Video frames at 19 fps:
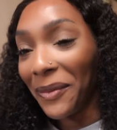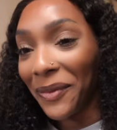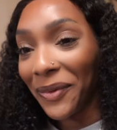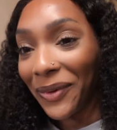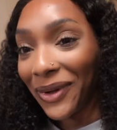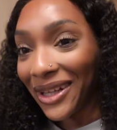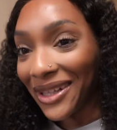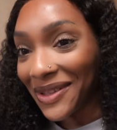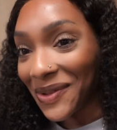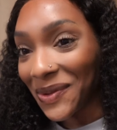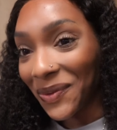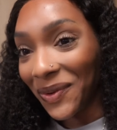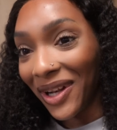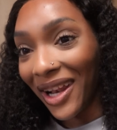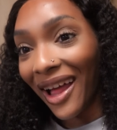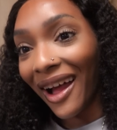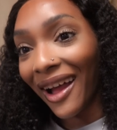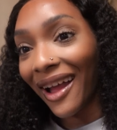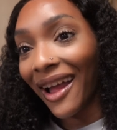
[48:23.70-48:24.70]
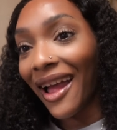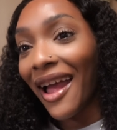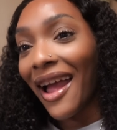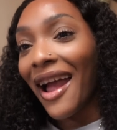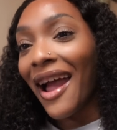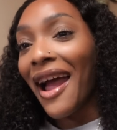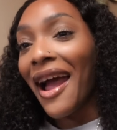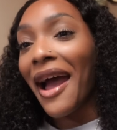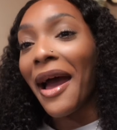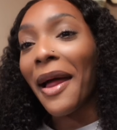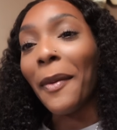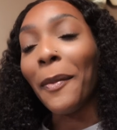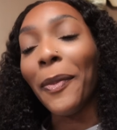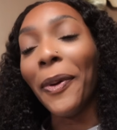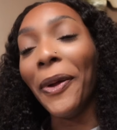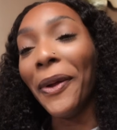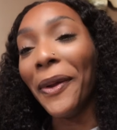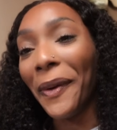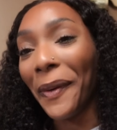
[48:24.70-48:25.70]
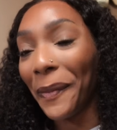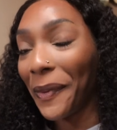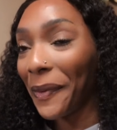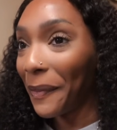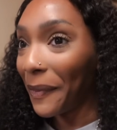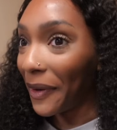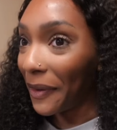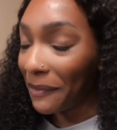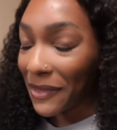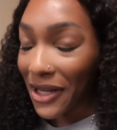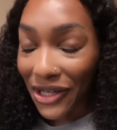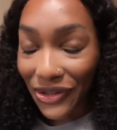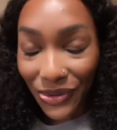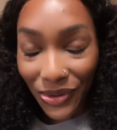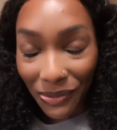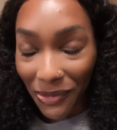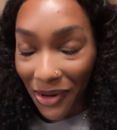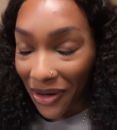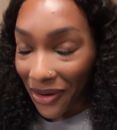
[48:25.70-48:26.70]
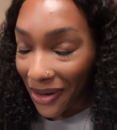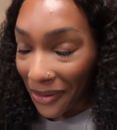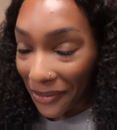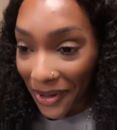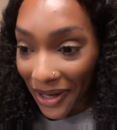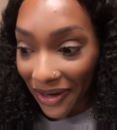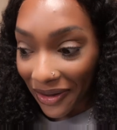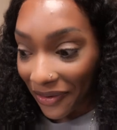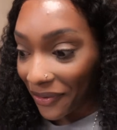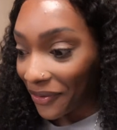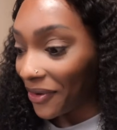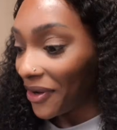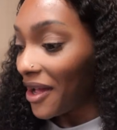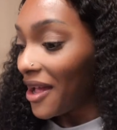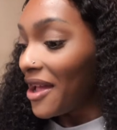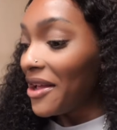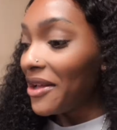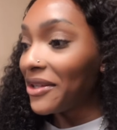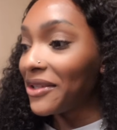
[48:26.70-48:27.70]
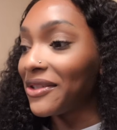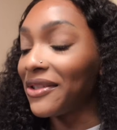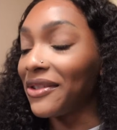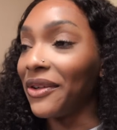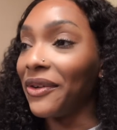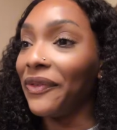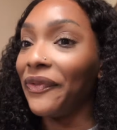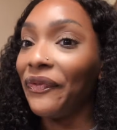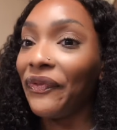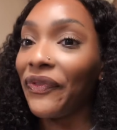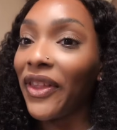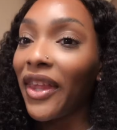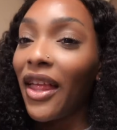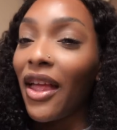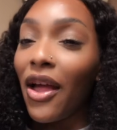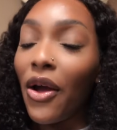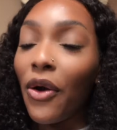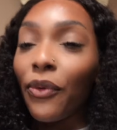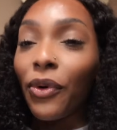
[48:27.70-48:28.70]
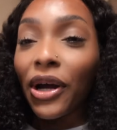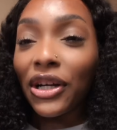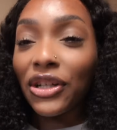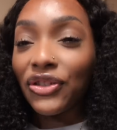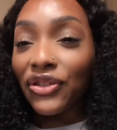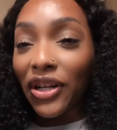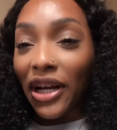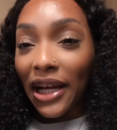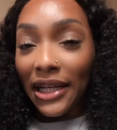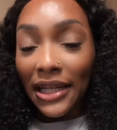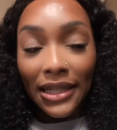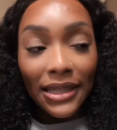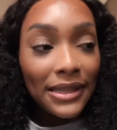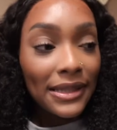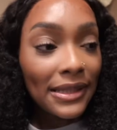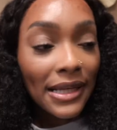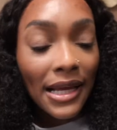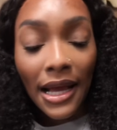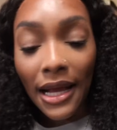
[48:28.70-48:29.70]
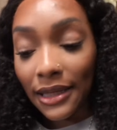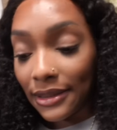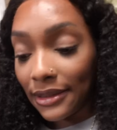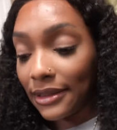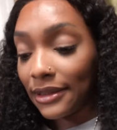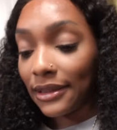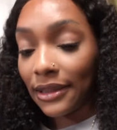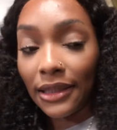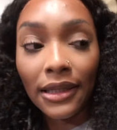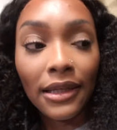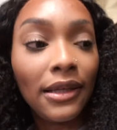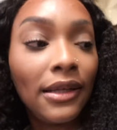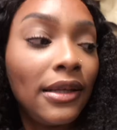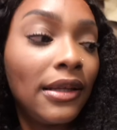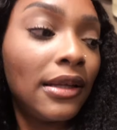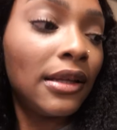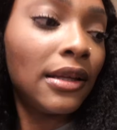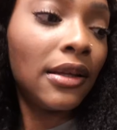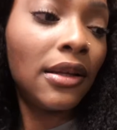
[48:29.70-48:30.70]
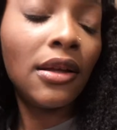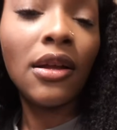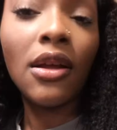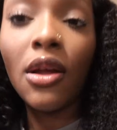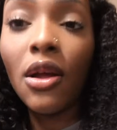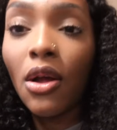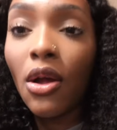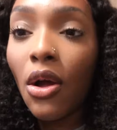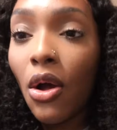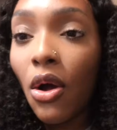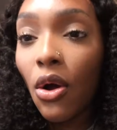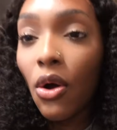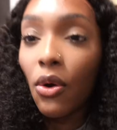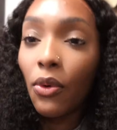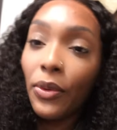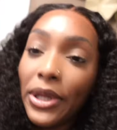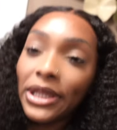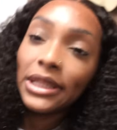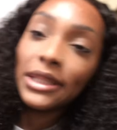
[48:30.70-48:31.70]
we get too long. And the people them dash with the mango a while ago. So we're gonna try this and see how it